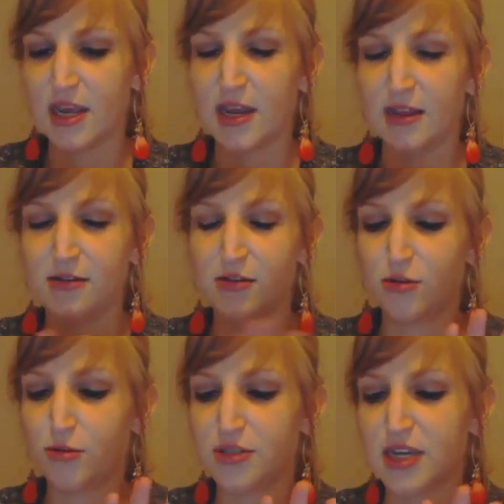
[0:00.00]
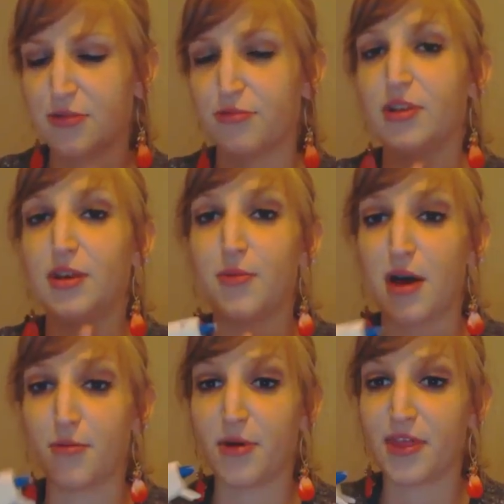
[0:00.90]
get it glued down really
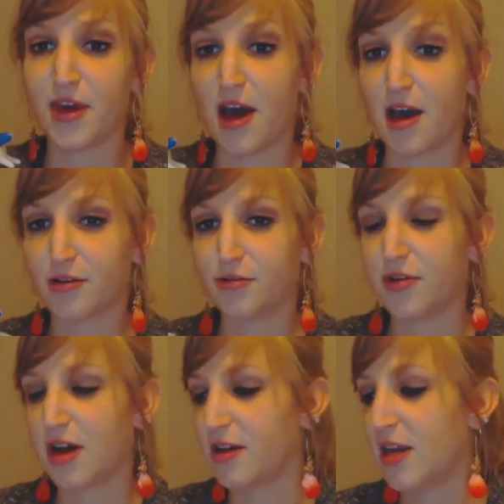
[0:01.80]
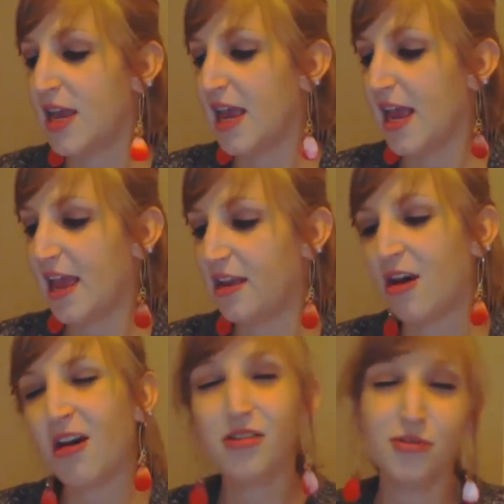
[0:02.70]
well with a hot glue gun. And
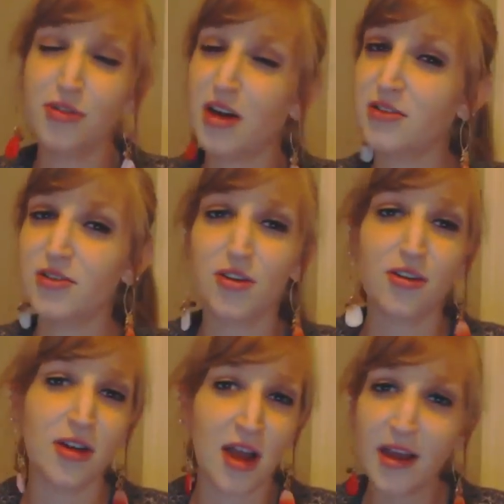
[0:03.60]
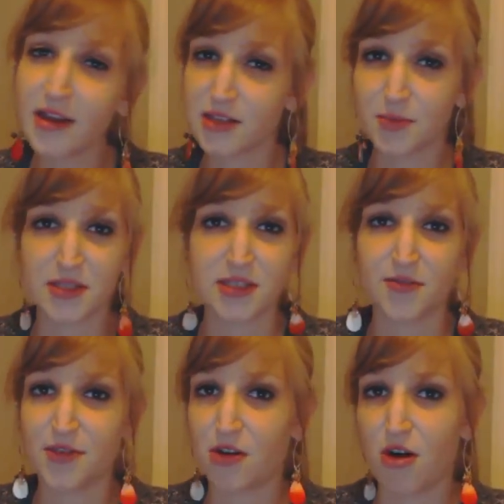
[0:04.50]
hot glue guns are not
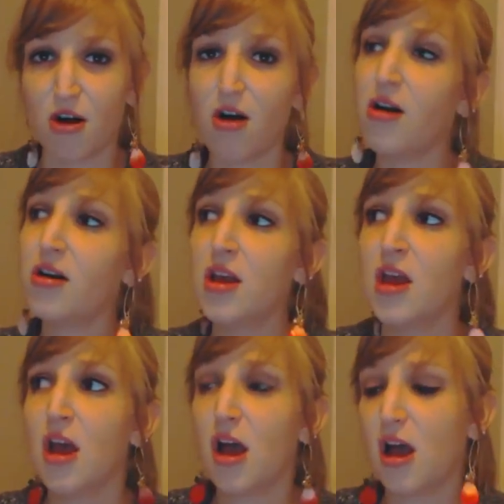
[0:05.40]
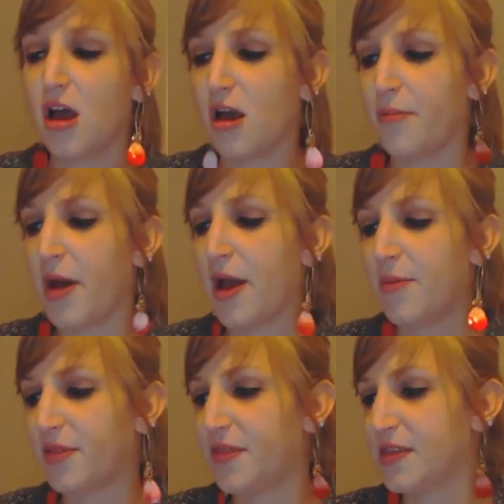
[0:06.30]
expensive at all. I
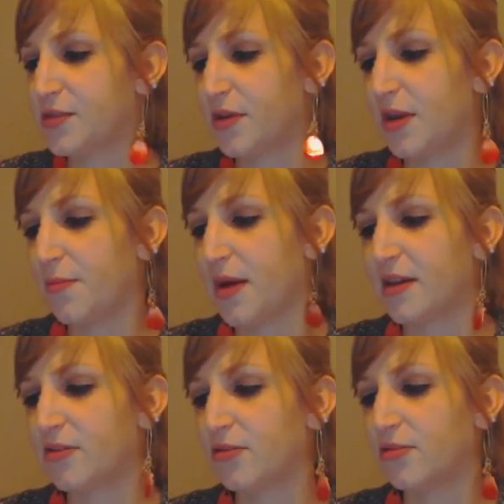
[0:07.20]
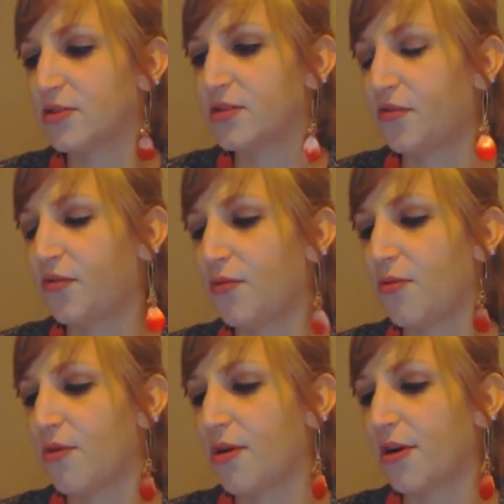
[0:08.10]
bought this one at Michael's
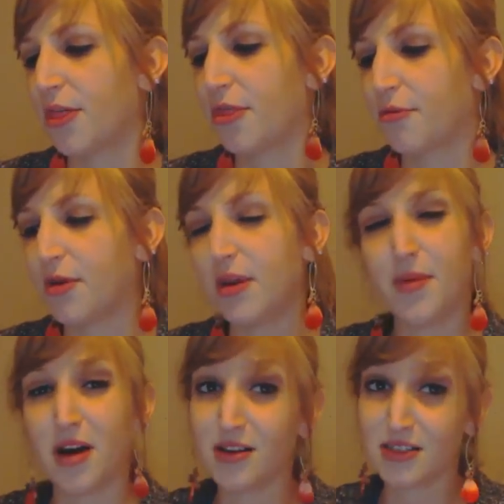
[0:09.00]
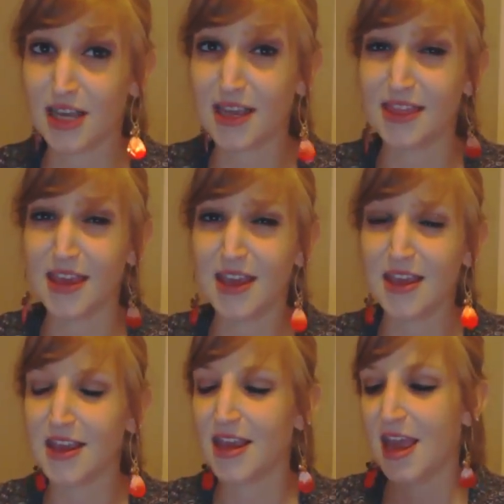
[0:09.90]
for $3, I
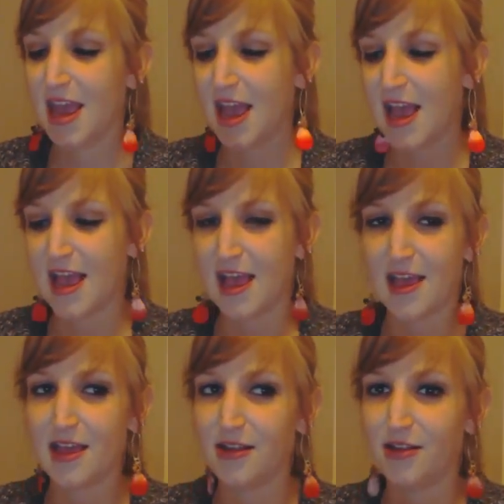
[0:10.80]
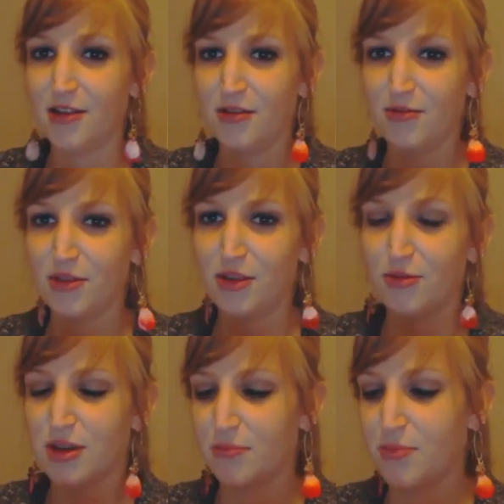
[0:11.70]
think, and
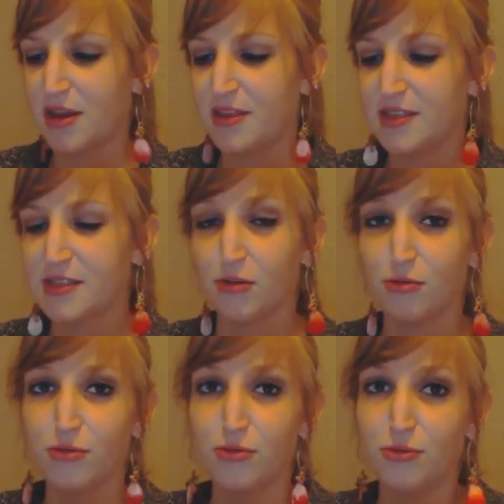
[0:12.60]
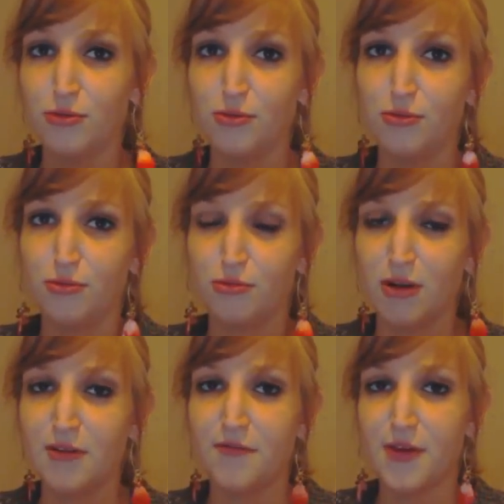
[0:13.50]
you can buy these little blue
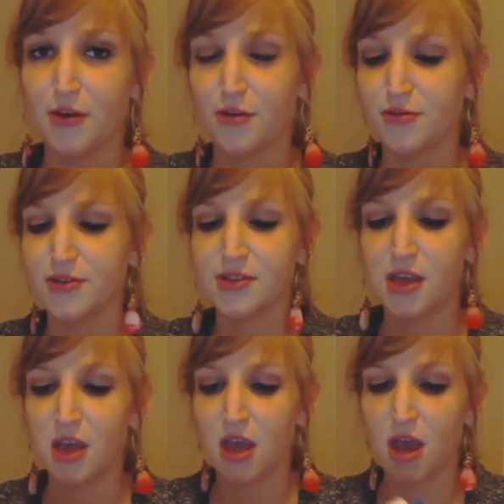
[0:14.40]
refills